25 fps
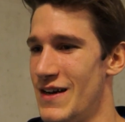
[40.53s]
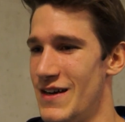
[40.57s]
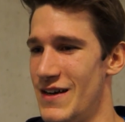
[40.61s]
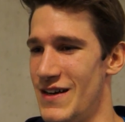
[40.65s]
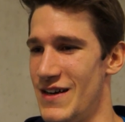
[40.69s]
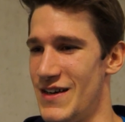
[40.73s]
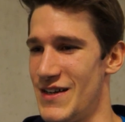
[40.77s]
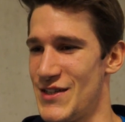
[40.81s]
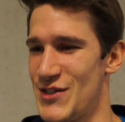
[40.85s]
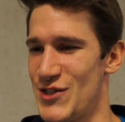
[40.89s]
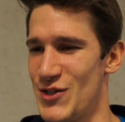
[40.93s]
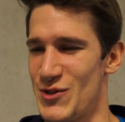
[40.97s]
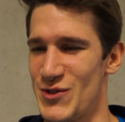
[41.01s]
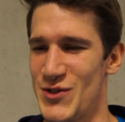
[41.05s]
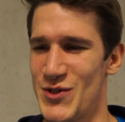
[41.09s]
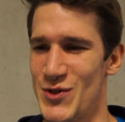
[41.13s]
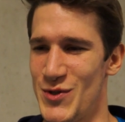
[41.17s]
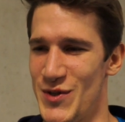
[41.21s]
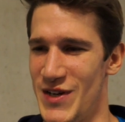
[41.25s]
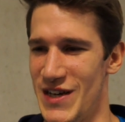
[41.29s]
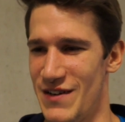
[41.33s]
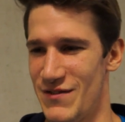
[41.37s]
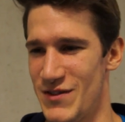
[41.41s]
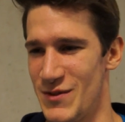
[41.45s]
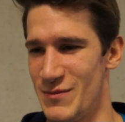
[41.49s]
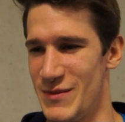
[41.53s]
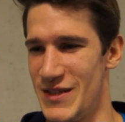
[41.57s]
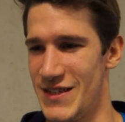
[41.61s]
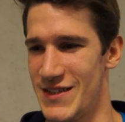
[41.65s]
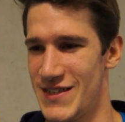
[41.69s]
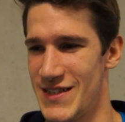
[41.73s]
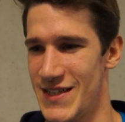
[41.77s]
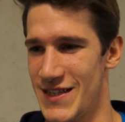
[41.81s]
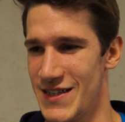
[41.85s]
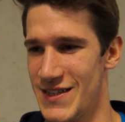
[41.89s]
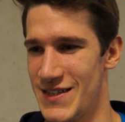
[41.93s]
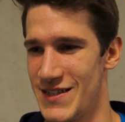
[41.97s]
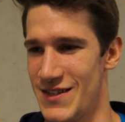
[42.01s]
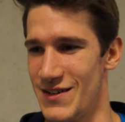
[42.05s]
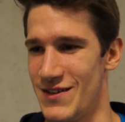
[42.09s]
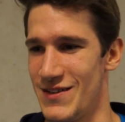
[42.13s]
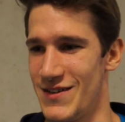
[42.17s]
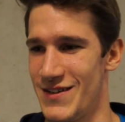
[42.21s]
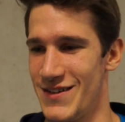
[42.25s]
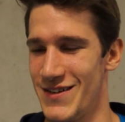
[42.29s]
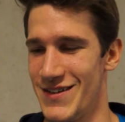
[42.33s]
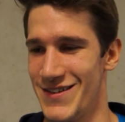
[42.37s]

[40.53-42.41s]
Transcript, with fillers: uh, so soon after being sick. So,